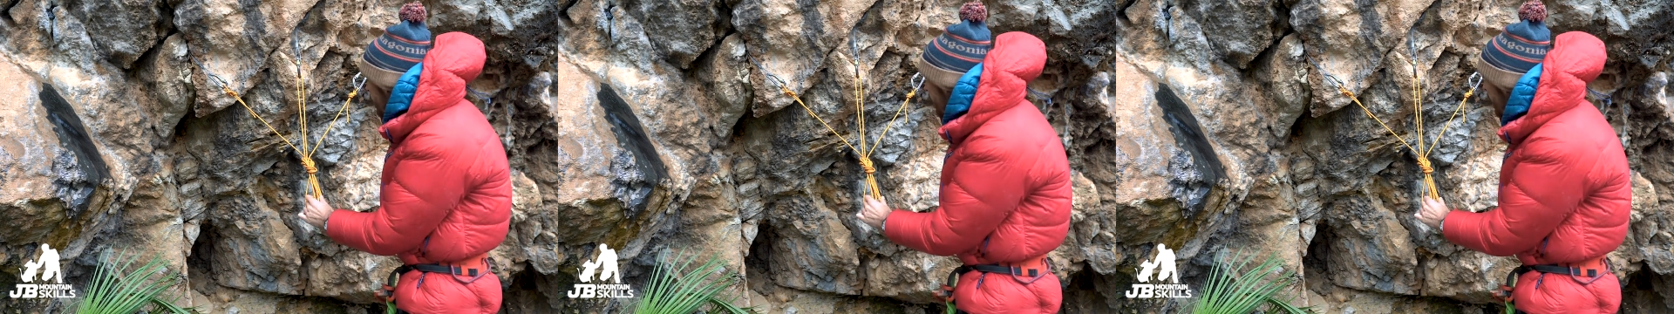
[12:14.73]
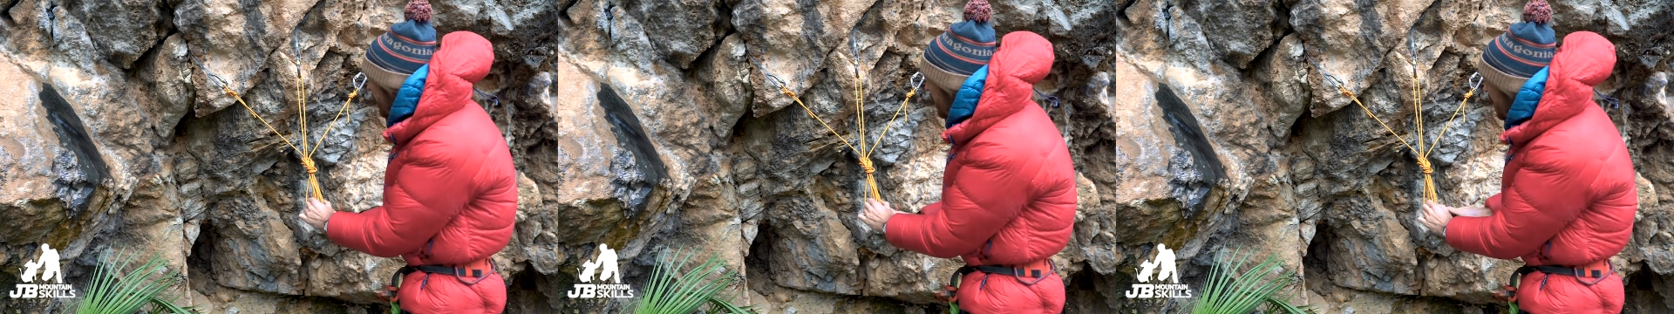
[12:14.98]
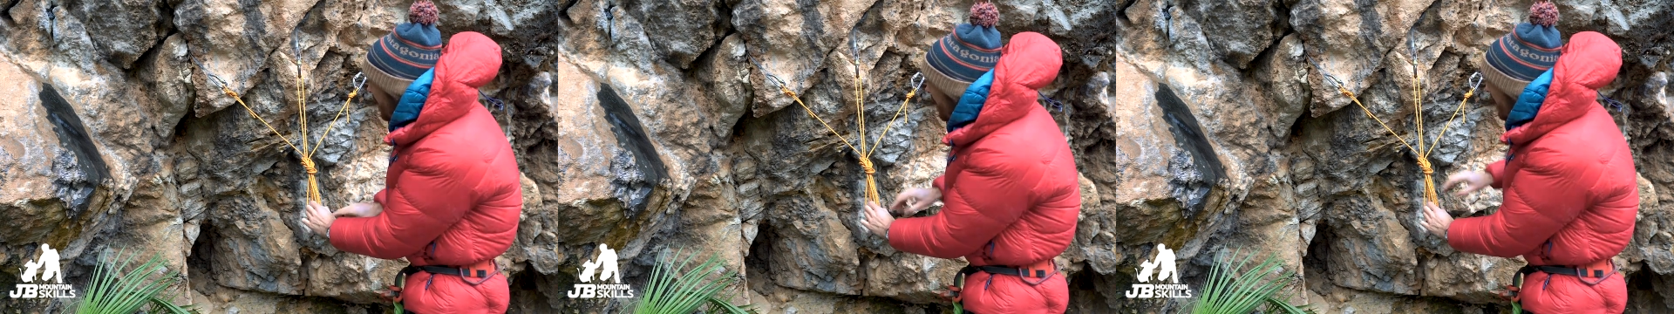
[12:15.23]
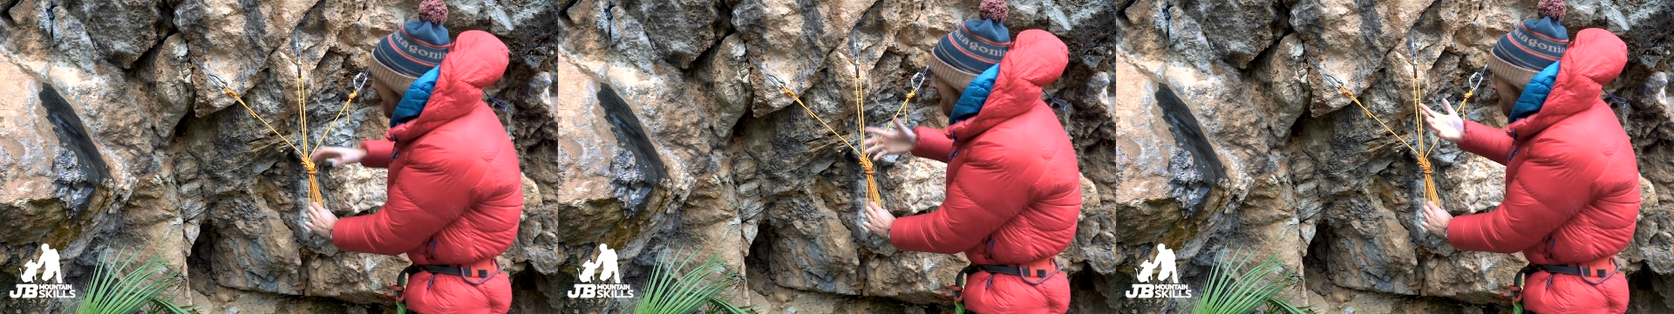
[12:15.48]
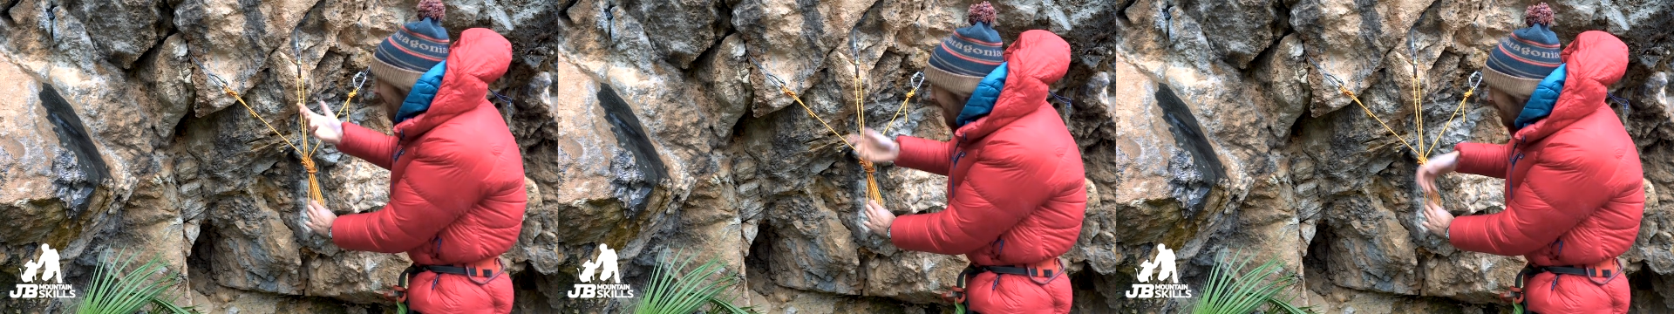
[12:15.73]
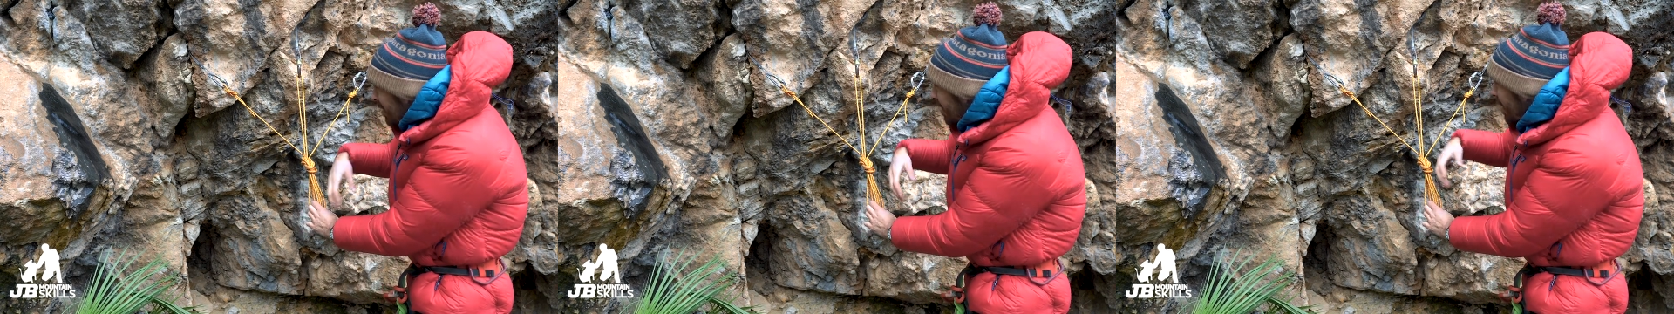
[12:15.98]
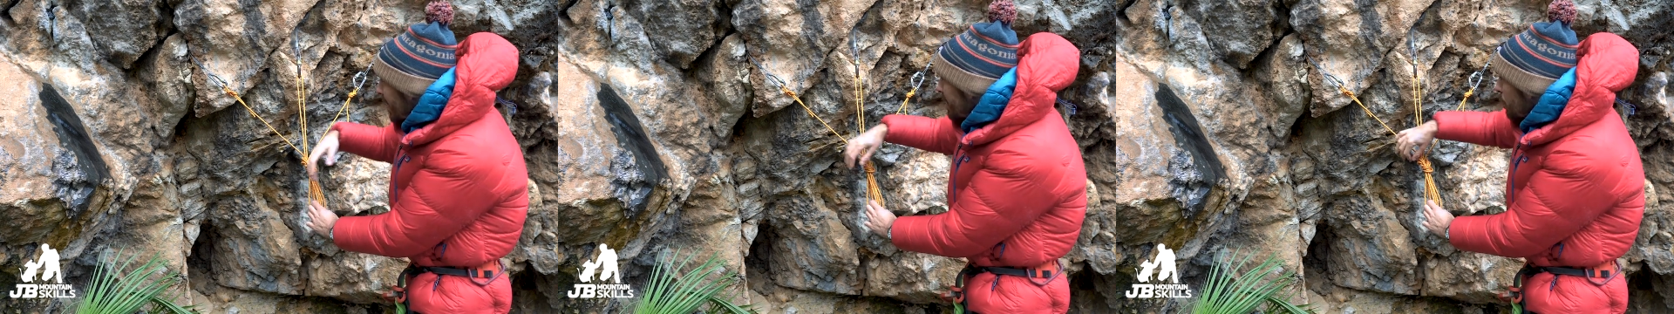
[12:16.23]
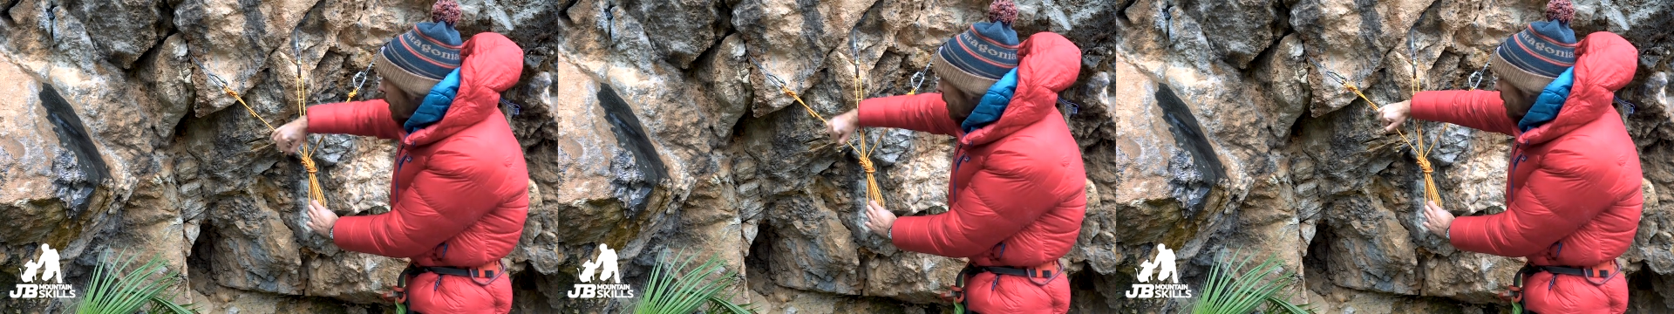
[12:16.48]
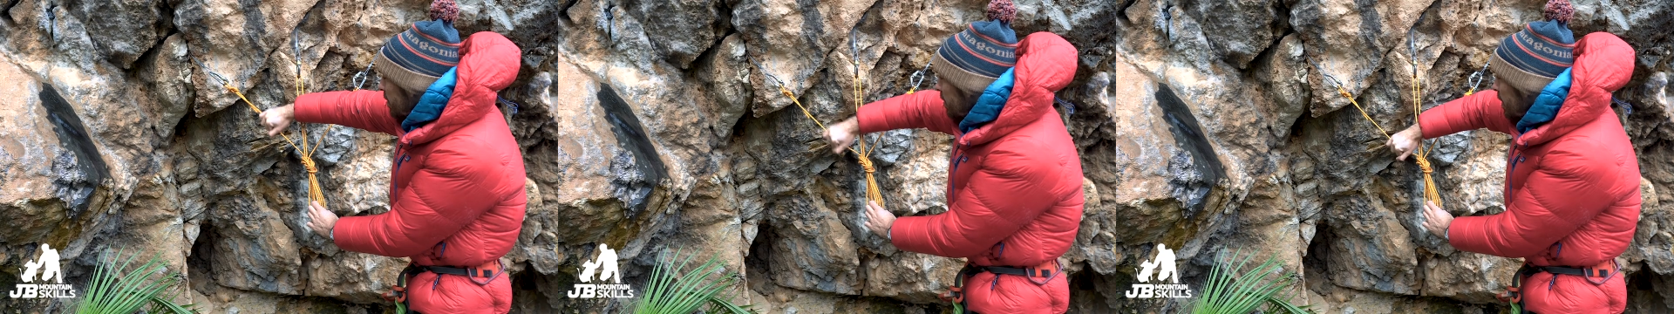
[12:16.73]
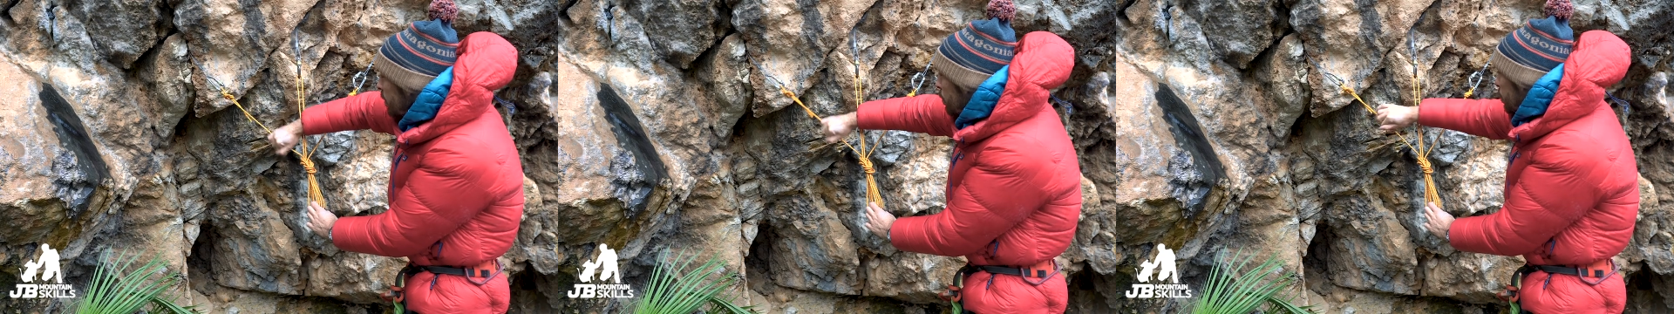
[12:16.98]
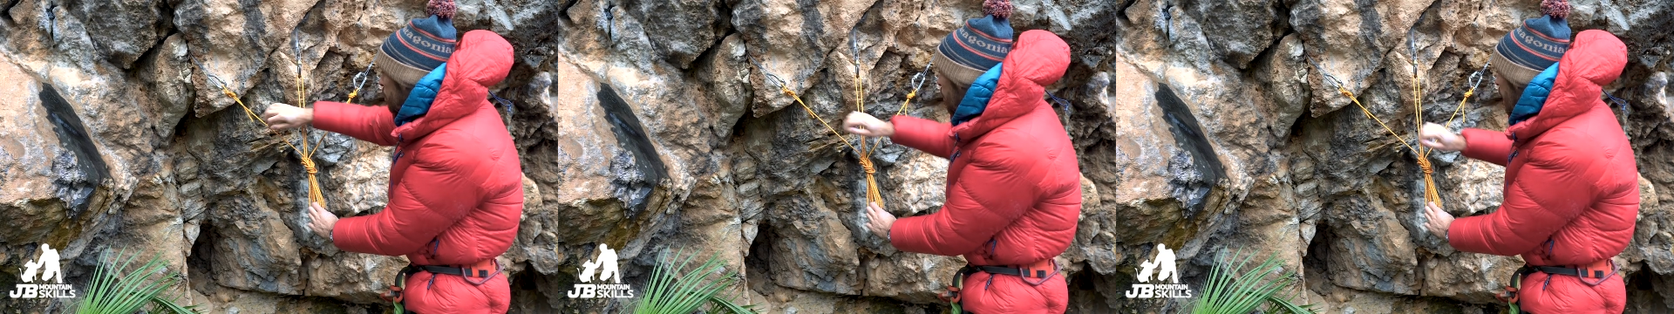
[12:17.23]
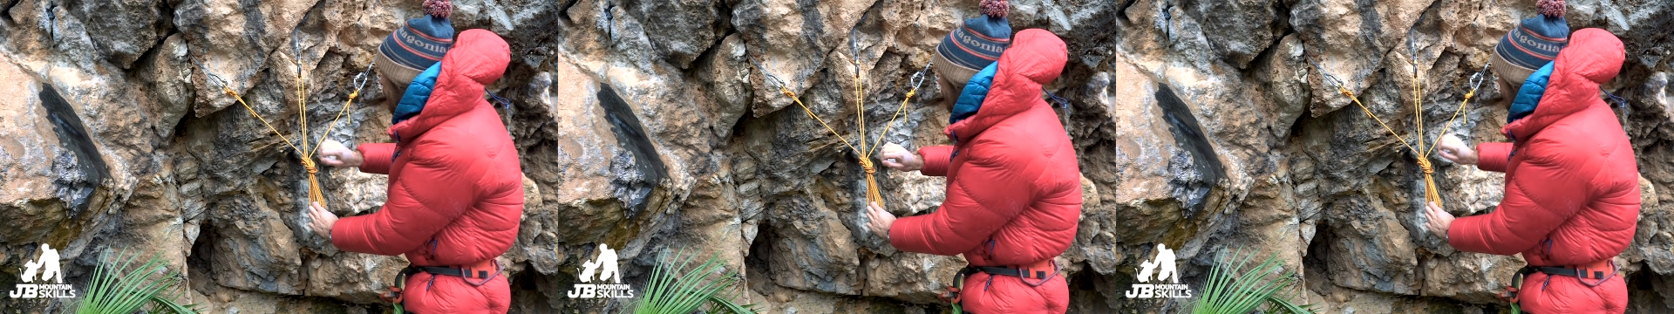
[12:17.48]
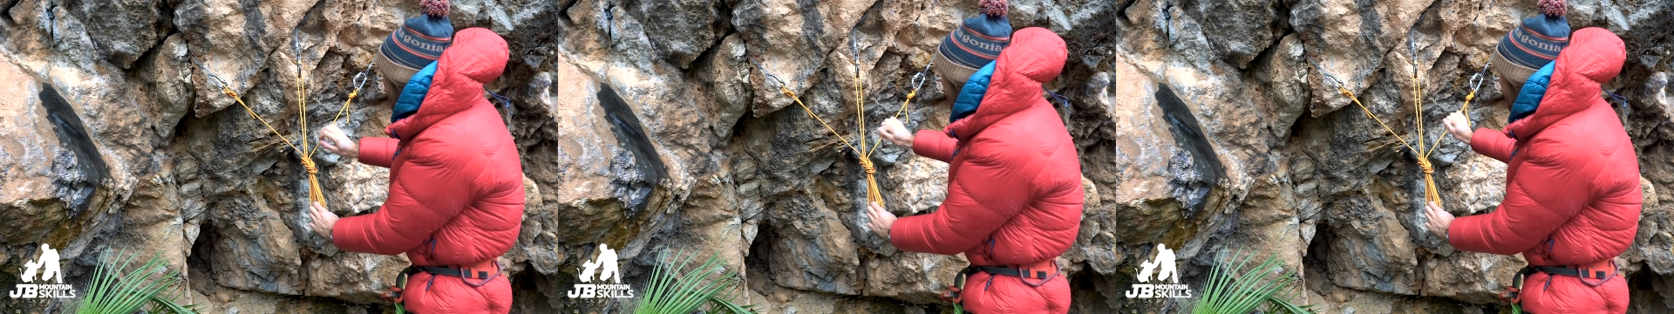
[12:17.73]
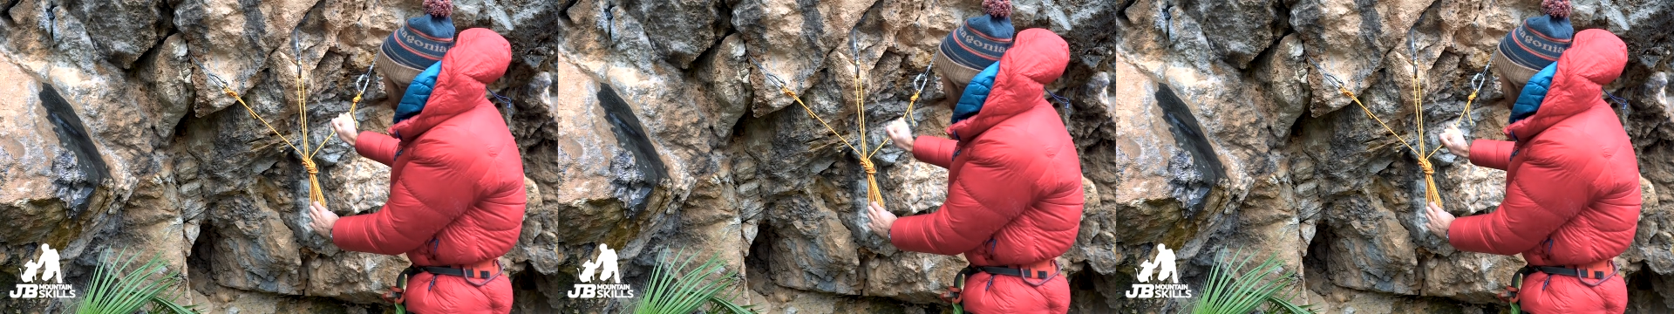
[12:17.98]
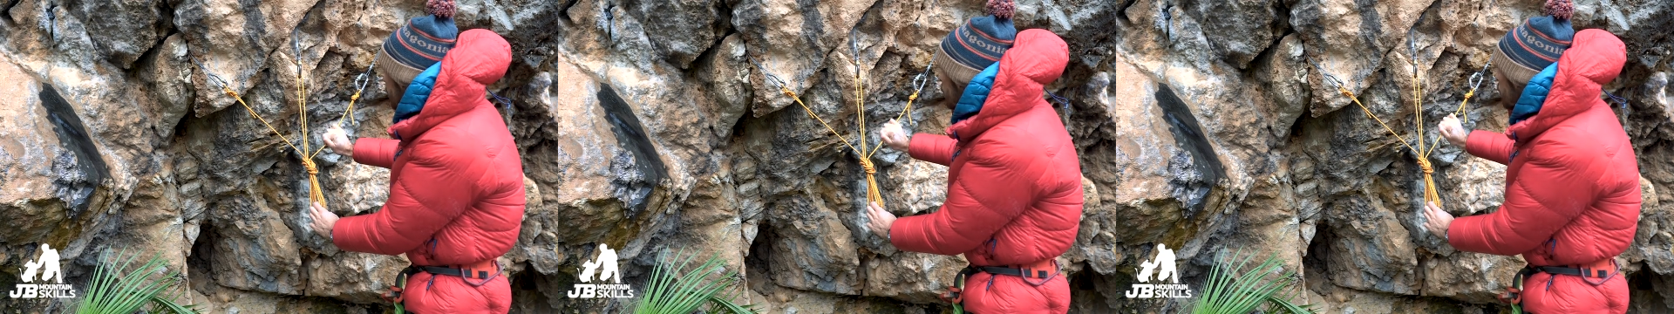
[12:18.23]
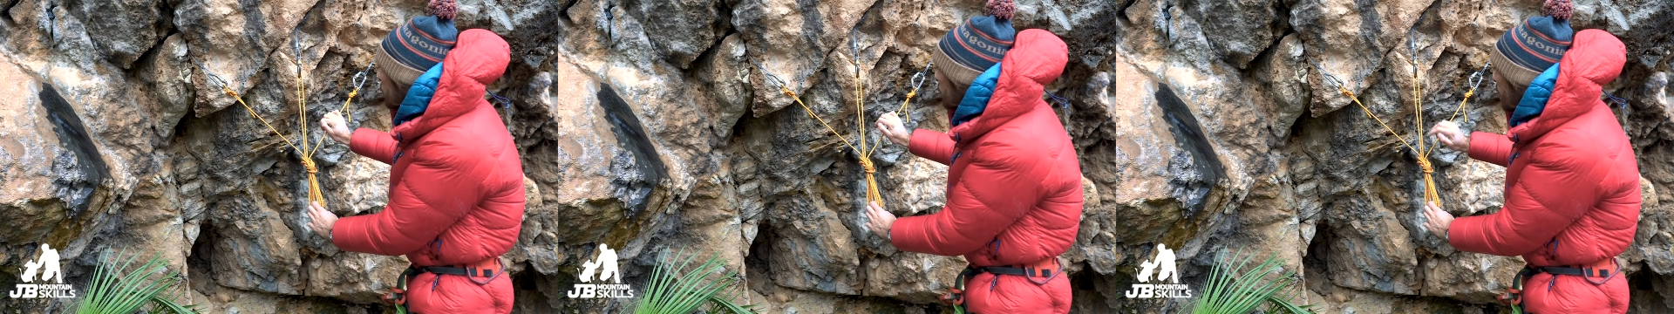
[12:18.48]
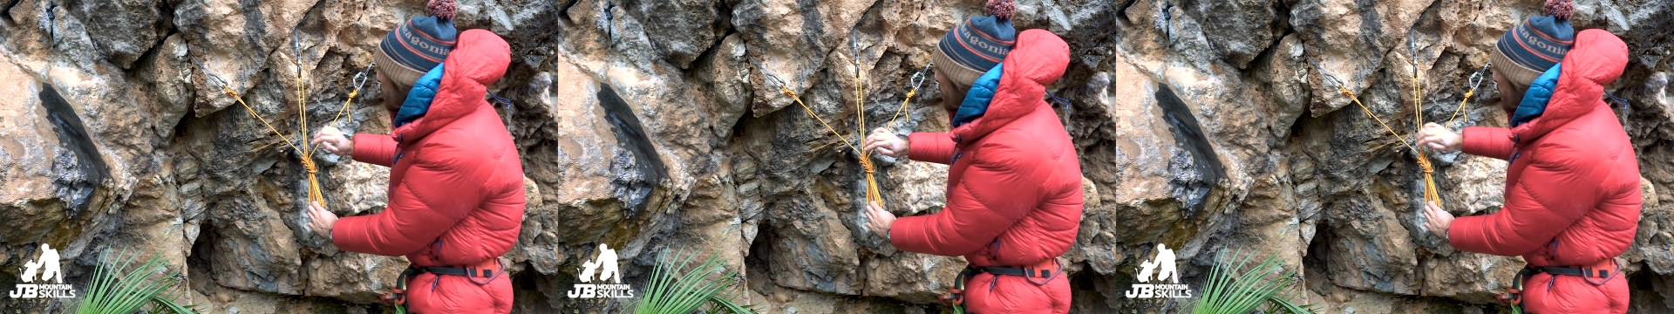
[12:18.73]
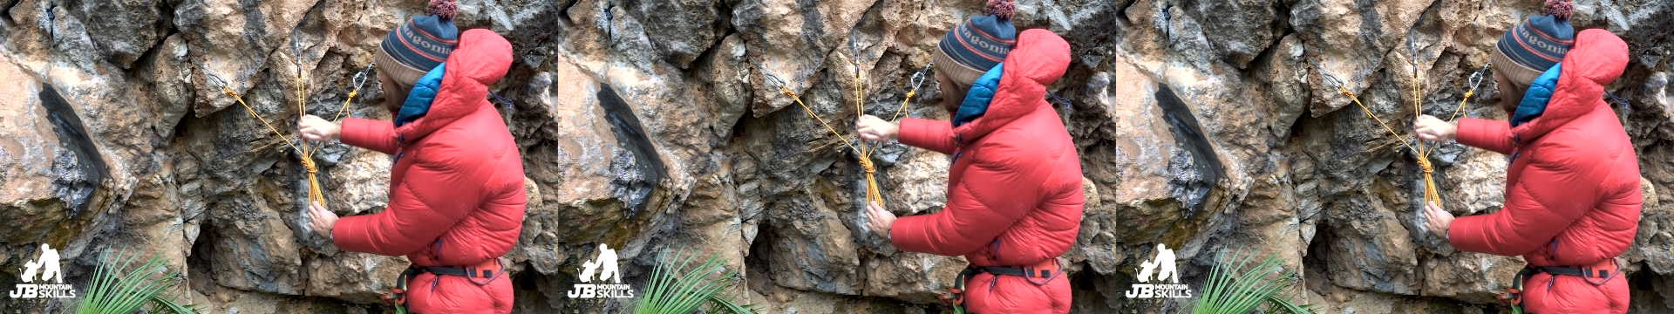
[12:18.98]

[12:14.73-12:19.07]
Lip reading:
[unreadable: no face in view]